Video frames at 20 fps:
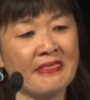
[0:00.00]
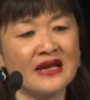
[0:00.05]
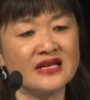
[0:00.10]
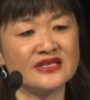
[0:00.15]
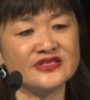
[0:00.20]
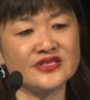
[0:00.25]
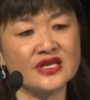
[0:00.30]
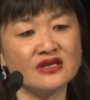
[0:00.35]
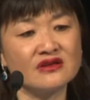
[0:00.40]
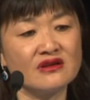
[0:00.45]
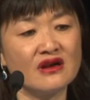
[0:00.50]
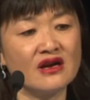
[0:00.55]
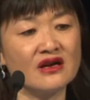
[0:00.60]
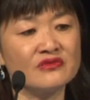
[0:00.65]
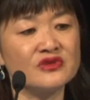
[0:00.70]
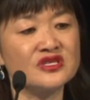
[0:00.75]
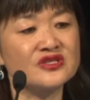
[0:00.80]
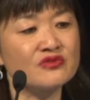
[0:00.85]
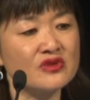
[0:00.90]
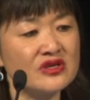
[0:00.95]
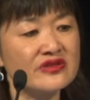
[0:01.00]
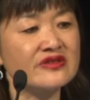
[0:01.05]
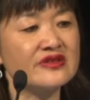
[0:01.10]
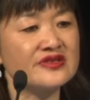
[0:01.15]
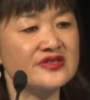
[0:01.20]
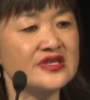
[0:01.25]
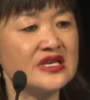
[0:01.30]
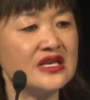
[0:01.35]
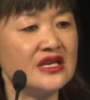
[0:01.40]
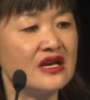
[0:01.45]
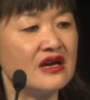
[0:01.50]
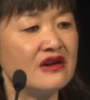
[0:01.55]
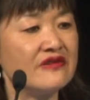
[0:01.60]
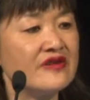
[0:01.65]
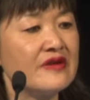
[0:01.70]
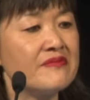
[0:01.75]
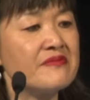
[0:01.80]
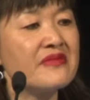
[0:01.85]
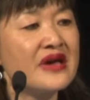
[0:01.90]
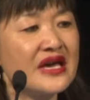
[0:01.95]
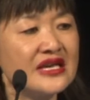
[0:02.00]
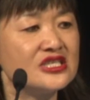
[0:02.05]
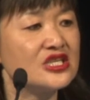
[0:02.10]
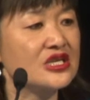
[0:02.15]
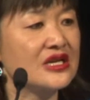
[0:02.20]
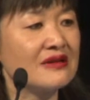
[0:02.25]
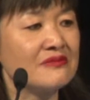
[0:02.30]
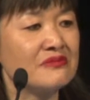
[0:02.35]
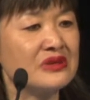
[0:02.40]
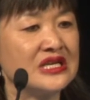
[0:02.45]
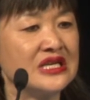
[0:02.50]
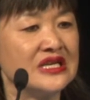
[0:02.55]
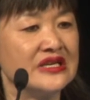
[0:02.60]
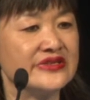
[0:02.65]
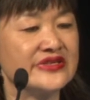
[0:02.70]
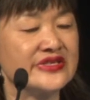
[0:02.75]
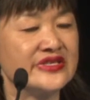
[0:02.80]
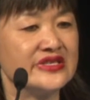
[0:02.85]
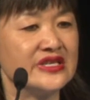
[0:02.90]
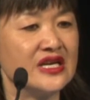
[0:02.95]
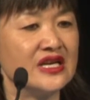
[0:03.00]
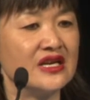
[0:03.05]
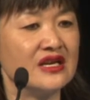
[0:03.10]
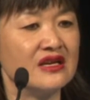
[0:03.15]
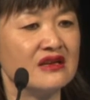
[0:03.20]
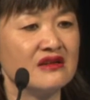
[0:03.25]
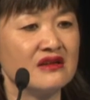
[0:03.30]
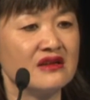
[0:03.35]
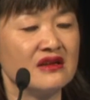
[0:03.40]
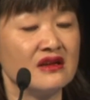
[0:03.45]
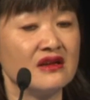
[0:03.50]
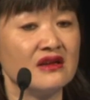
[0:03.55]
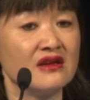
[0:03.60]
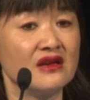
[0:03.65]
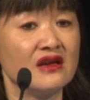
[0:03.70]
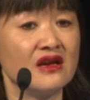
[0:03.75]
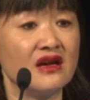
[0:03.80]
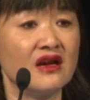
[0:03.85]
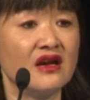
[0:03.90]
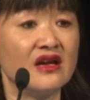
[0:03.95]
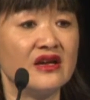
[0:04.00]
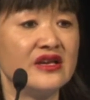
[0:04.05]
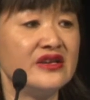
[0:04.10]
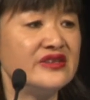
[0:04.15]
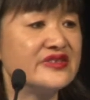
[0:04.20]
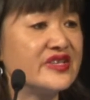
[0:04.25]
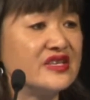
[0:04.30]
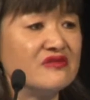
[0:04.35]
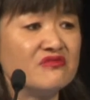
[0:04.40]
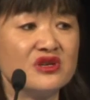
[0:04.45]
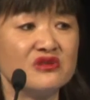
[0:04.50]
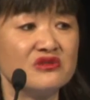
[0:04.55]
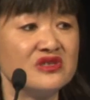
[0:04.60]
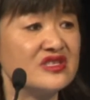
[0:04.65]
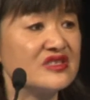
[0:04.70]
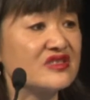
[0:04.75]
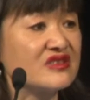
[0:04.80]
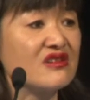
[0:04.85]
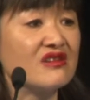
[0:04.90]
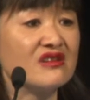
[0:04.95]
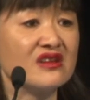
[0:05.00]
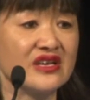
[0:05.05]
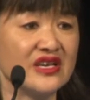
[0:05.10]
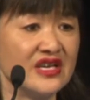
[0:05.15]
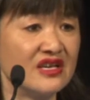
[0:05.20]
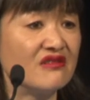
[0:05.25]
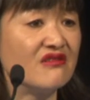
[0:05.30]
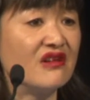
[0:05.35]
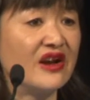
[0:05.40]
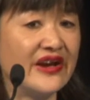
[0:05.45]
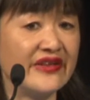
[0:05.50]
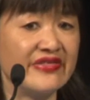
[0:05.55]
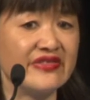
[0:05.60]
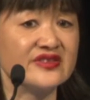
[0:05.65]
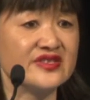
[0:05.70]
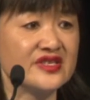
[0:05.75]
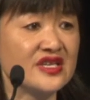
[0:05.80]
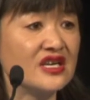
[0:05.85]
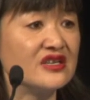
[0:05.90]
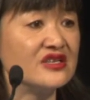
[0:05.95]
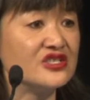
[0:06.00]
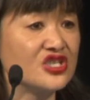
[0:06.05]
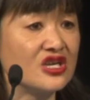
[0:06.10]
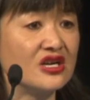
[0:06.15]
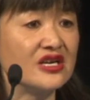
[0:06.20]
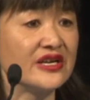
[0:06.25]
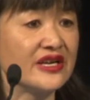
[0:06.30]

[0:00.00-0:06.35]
so I was with the CEO of a major company yesterday. He said, well, we just got to get around this China